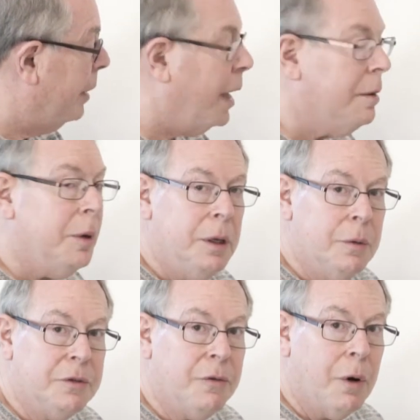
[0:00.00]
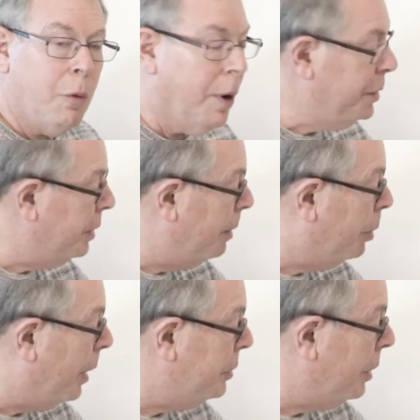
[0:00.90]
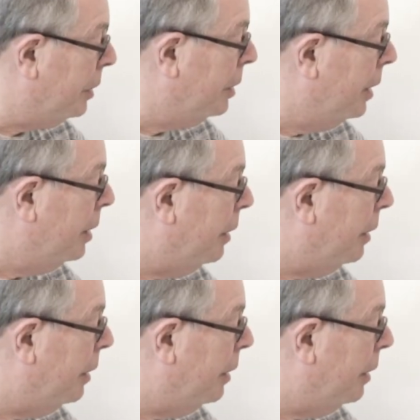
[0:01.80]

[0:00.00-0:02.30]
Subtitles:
can be used for a one-time project.